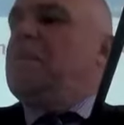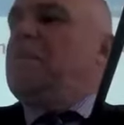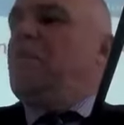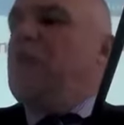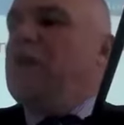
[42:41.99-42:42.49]

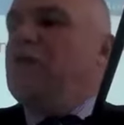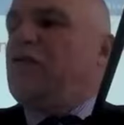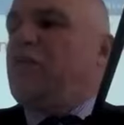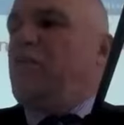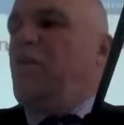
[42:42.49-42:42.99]
reached
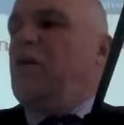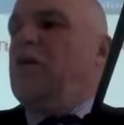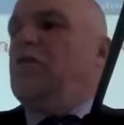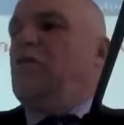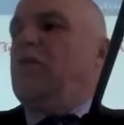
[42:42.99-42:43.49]
the
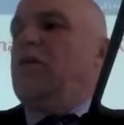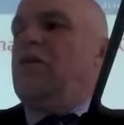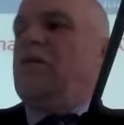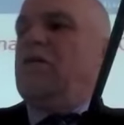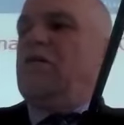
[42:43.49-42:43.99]
point where
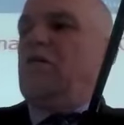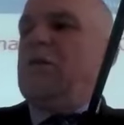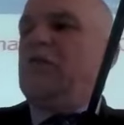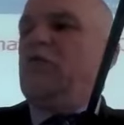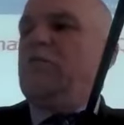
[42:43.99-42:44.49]

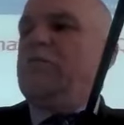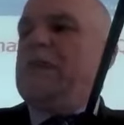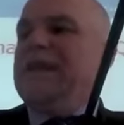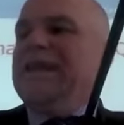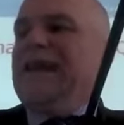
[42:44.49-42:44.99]
Roberto
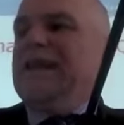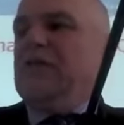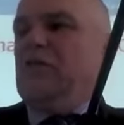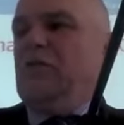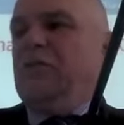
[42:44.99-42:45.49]

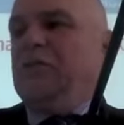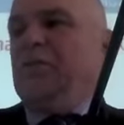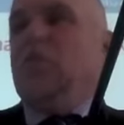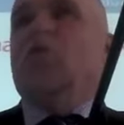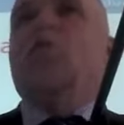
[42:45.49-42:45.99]
Beninatto,
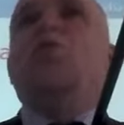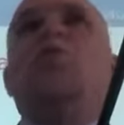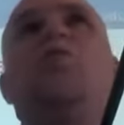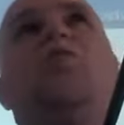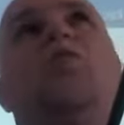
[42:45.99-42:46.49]
who
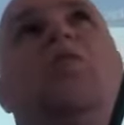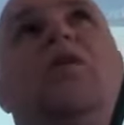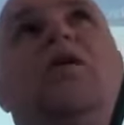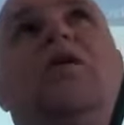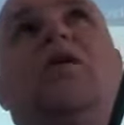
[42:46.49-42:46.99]

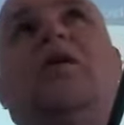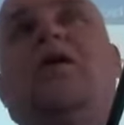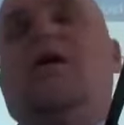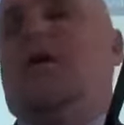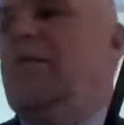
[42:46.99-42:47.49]

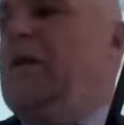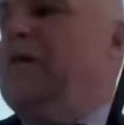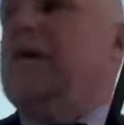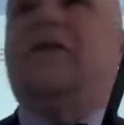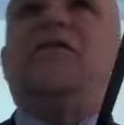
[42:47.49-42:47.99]

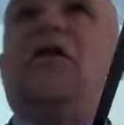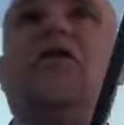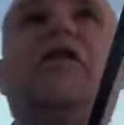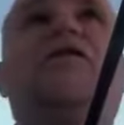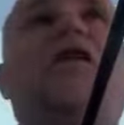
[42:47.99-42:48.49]
has had
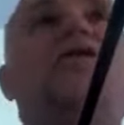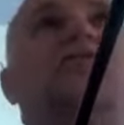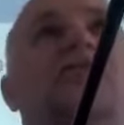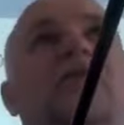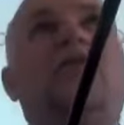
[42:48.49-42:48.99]
various
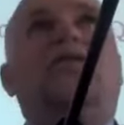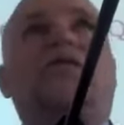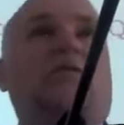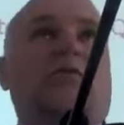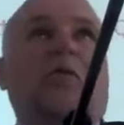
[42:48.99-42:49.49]
functions,
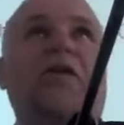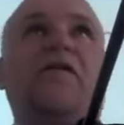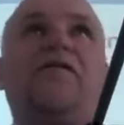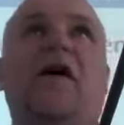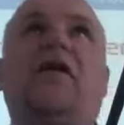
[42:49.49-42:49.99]
he was one of
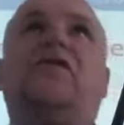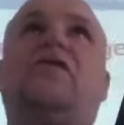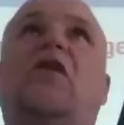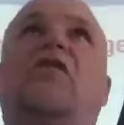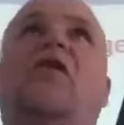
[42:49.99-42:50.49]
the
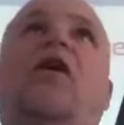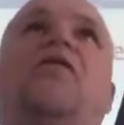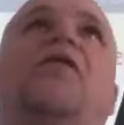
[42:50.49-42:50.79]
founders of